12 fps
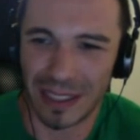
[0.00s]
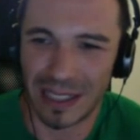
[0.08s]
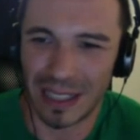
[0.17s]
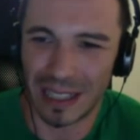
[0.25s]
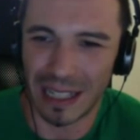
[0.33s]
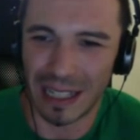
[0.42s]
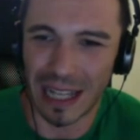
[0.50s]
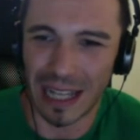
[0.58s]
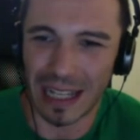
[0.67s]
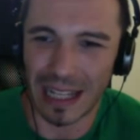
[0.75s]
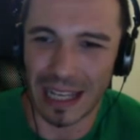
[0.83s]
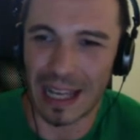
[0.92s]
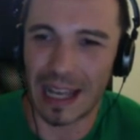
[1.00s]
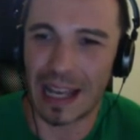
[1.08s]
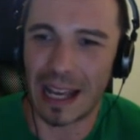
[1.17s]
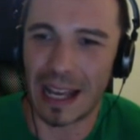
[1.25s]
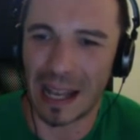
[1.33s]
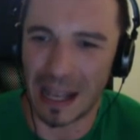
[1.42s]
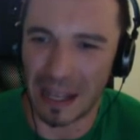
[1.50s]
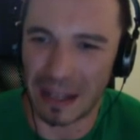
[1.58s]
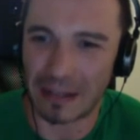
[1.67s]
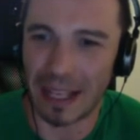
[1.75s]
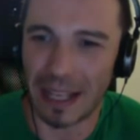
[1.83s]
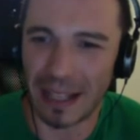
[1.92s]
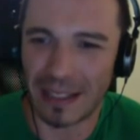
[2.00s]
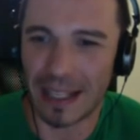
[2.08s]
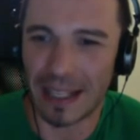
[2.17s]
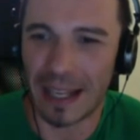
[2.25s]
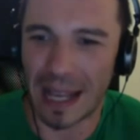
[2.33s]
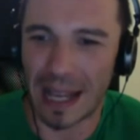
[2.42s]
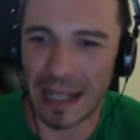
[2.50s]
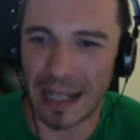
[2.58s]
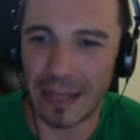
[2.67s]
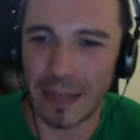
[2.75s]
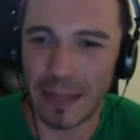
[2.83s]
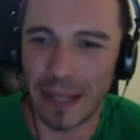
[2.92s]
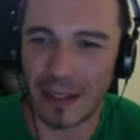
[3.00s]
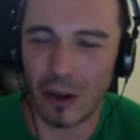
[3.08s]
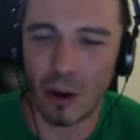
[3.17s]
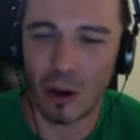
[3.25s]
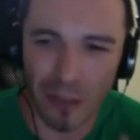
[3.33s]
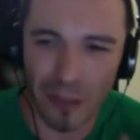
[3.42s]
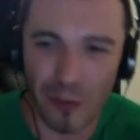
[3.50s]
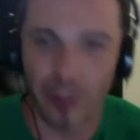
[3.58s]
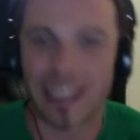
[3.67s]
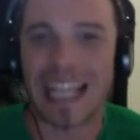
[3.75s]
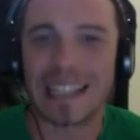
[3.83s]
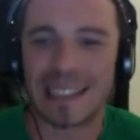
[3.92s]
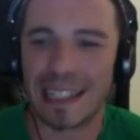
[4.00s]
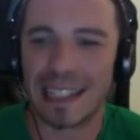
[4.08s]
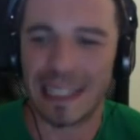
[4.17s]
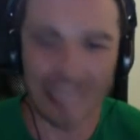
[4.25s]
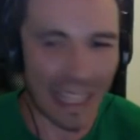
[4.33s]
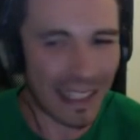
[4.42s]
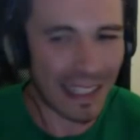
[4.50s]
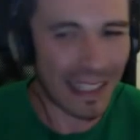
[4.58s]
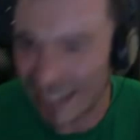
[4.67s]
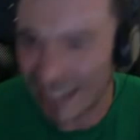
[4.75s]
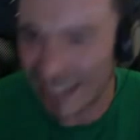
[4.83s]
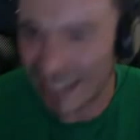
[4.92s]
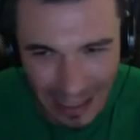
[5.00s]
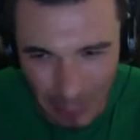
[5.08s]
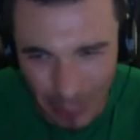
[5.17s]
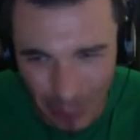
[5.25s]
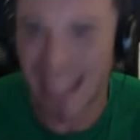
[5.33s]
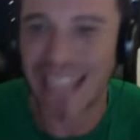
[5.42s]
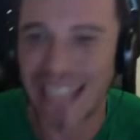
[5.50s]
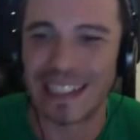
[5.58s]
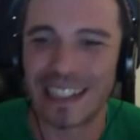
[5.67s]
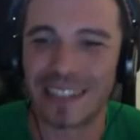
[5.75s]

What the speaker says: Like it's an event only for dancing and more dancing.